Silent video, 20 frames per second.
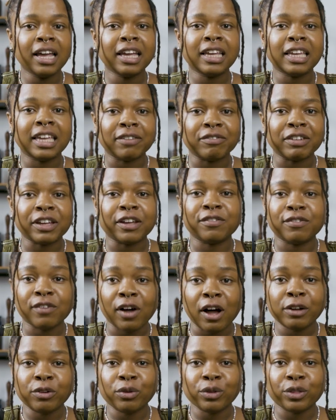giving a
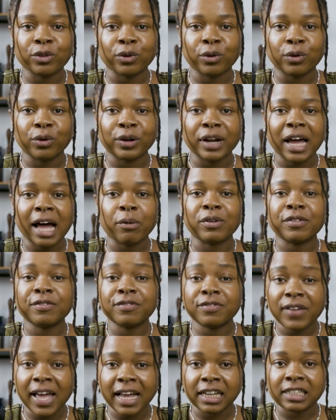final thought on how
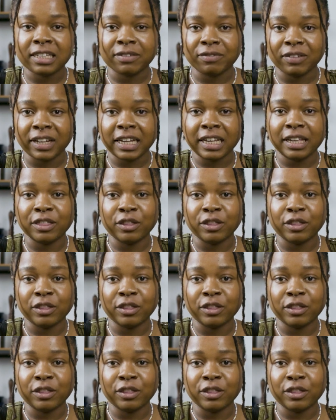effectively